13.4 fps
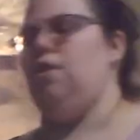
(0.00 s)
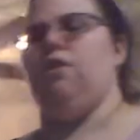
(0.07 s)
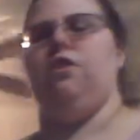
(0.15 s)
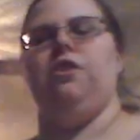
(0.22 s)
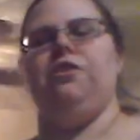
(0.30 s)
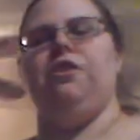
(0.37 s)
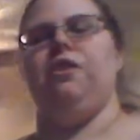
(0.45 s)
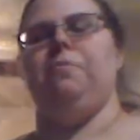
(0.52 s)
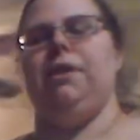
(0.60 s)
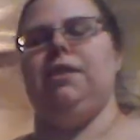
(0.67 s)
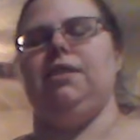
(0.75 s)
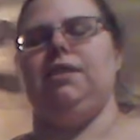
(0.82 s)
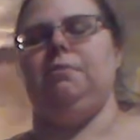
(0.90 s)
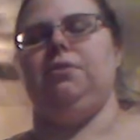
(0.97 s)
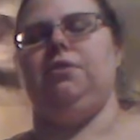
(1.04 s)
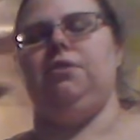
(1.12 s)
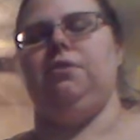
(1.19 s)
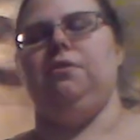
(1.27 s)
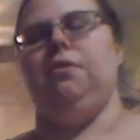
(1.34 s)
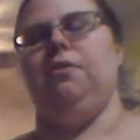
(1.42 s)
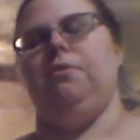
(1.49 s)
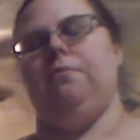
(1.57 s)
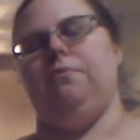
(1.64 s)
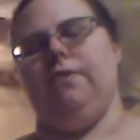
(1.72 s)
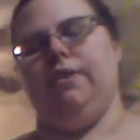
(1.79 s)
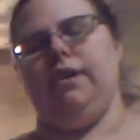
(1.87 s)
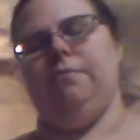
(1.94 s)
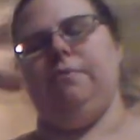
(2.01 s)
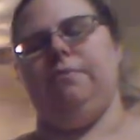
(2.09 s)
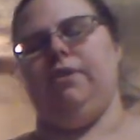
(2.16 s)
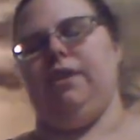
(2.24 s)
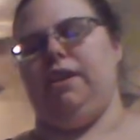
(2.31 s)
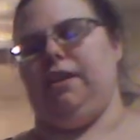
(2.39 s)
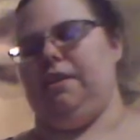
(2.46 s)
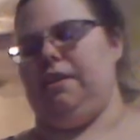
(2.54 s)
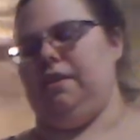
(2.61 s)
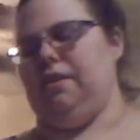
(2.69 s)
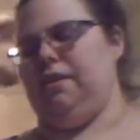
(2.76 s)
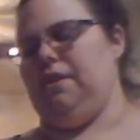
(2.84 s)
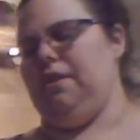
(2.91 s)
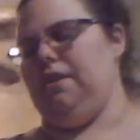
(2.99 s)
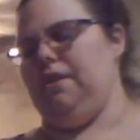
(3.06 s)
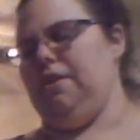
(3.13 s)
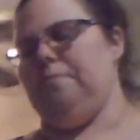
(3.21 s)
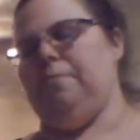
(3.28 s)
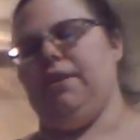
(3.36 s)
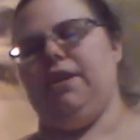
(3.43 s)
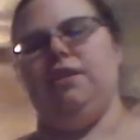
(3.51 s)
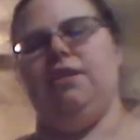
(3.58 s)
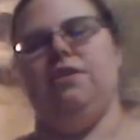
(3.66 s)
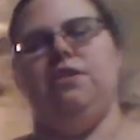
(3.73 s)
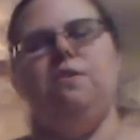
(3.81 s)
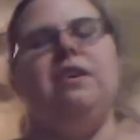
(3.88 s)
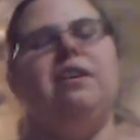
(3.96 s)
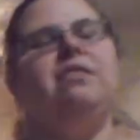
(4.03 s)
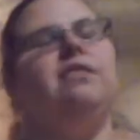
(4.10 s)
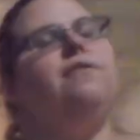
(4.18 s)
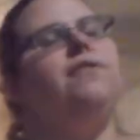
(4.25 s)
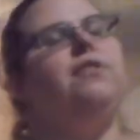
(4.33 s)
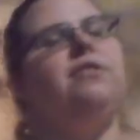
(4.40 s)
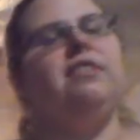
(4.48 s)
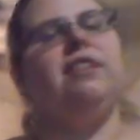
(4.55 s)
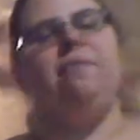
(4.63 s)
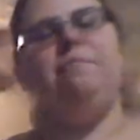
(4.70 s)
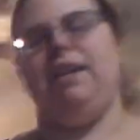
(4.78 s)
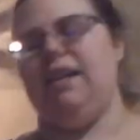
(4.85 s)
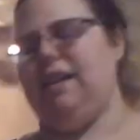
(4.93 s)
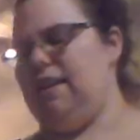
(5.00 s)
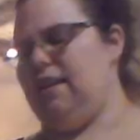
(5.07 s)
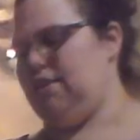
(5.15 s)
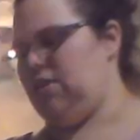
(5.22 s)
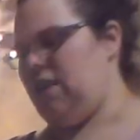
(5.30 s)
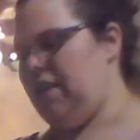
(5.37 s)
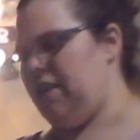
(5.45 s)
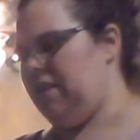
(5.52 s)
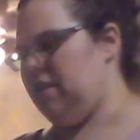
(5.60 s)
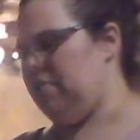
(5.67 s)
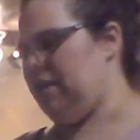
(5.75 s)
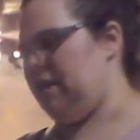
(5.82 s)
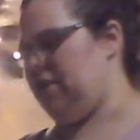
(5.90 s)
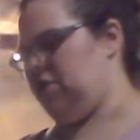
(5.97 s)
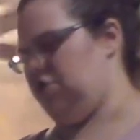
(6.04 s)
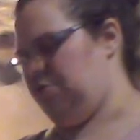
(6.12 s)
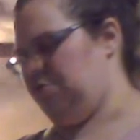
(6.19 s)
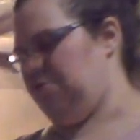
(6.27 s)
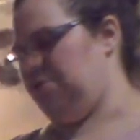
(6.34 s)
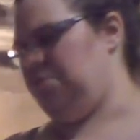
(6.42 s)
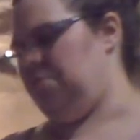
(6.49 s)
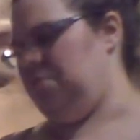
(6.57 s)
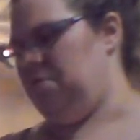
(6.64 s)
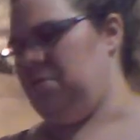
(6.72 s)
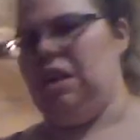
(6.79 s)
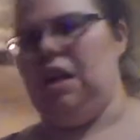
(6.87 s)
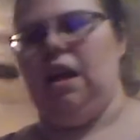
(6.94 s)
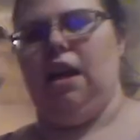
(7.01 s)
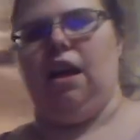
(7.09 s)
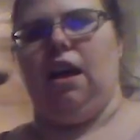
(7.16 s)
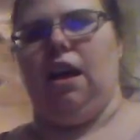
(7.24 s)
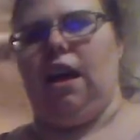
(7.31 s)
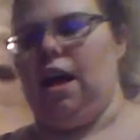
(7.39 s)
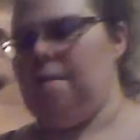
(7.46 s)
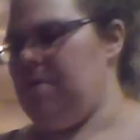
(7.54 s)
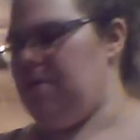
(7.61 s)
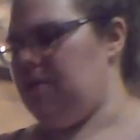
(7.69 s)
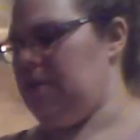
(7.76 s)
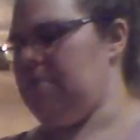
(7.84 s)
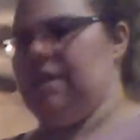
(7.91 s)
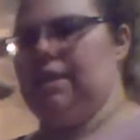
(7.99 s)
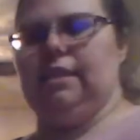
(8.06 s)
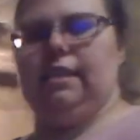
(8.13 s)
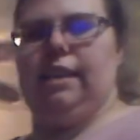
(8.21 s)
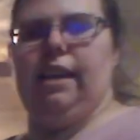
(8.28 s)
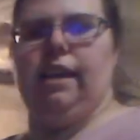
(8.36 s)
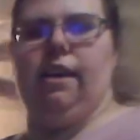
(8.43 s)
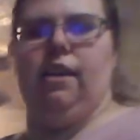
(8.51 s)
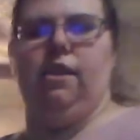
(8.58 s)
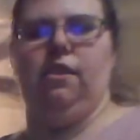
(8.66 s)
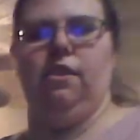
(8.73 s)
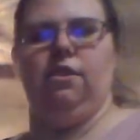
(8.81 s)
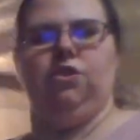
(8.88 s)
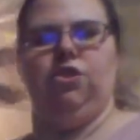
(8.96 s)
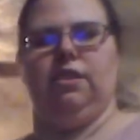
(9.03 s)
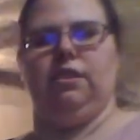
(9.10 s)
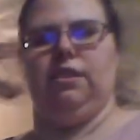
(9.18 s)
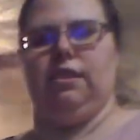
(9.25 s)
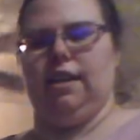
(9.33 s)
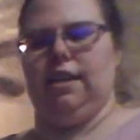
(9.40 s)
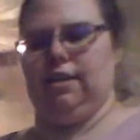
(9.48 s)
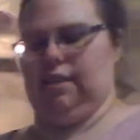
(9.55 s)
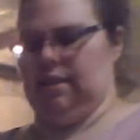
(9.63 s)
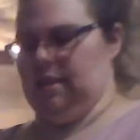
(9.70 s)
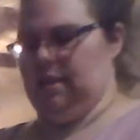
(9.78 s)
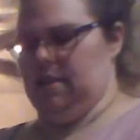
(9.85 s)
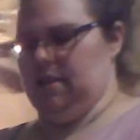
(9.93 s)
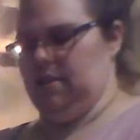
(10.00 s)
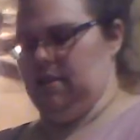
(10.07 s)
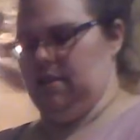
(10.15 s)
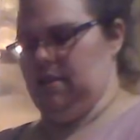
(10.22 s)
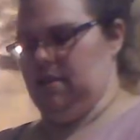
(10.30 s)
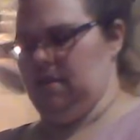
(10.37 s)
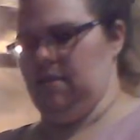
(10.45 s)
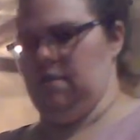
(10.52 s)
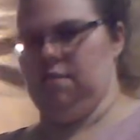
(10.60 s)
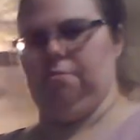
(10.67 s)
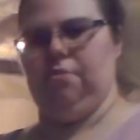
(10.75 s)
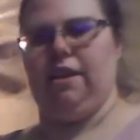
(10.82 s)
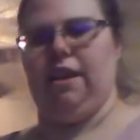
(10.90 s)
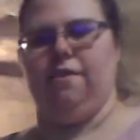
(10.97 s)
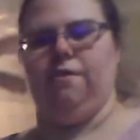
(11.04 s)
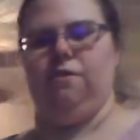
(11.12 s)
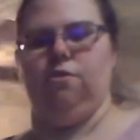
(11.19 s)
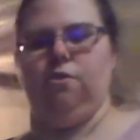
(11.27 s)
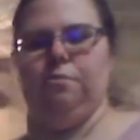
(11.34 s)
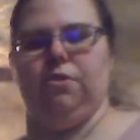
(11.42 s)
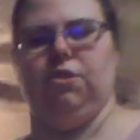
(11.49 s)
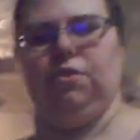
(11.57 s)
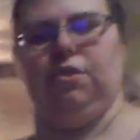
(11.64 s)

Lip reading: Could there have been a substitute? Probably. But you know what? It's the first time making, so I'd like to make it true. I'm using my scale just as a little platform, so